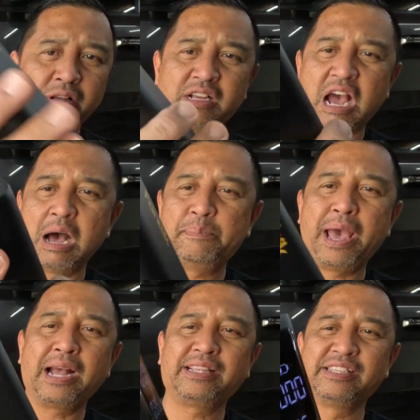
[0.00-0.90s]

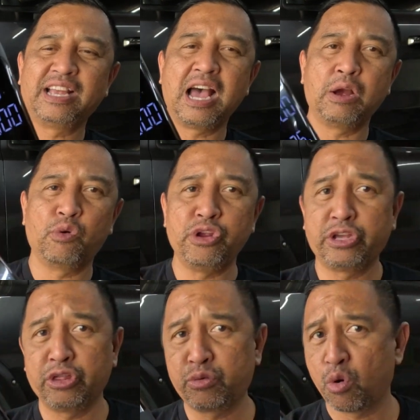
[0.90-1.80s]
compact design where you
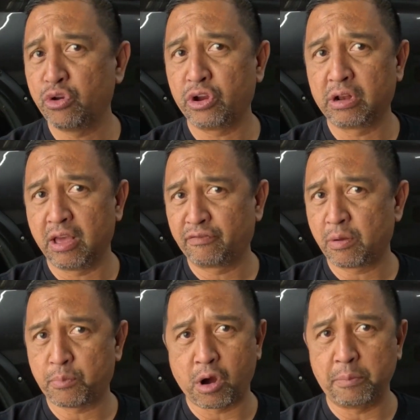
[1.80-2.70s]
can throw in your glove
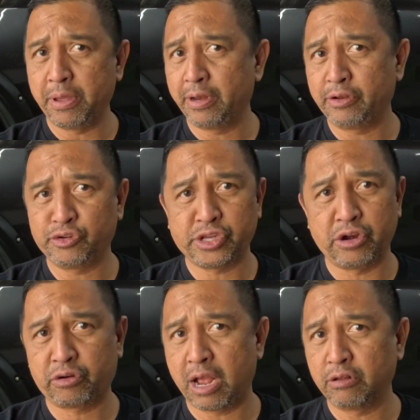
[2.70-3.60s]
compartment, your
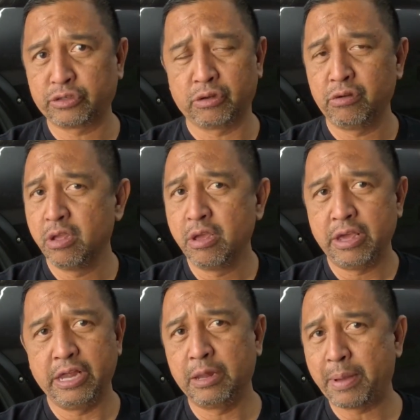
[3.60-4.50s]
center console,
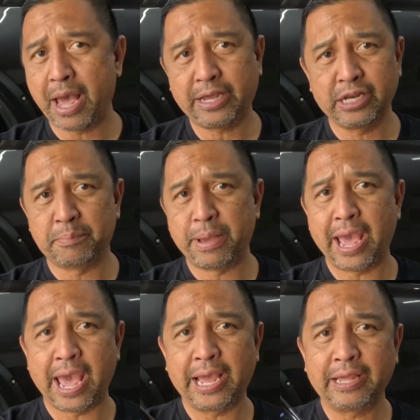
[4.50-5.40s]
in the back in the
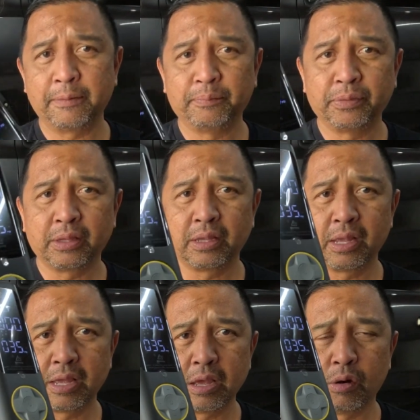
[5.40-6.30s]
bag.
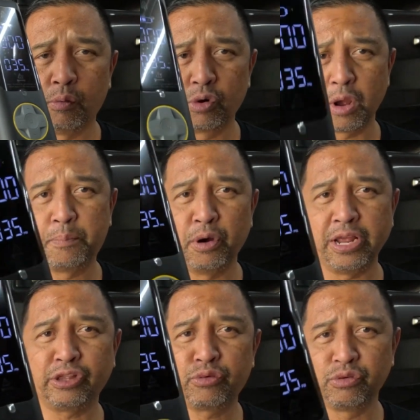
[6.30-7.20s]
We're gonna put
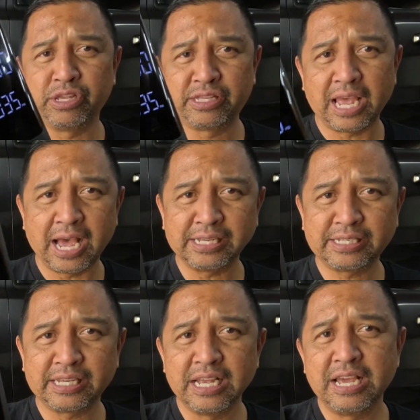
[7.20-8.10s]
it through the
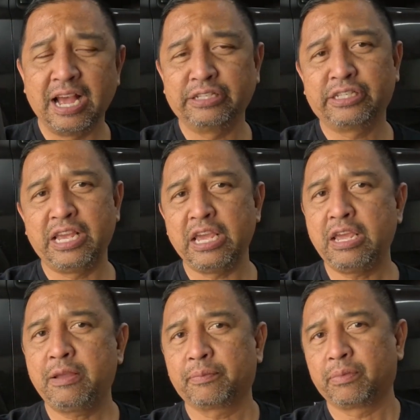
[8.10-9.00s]
test and
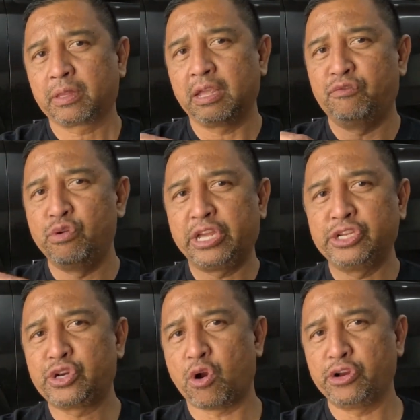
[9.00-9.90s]
see if we
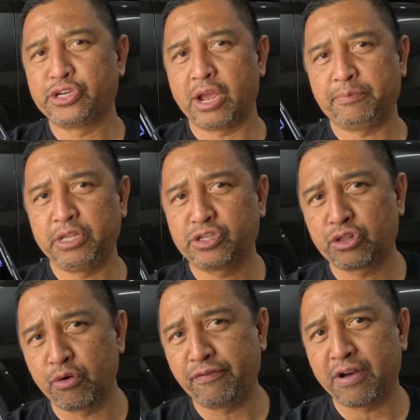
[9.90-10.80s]
can charge up these
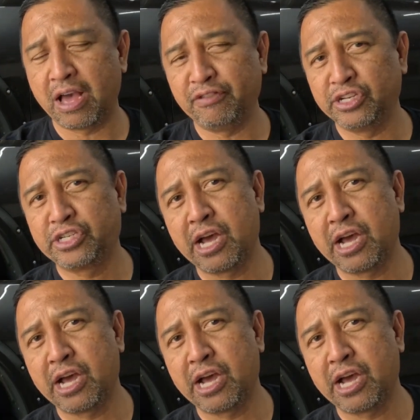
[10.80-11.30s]
35 inch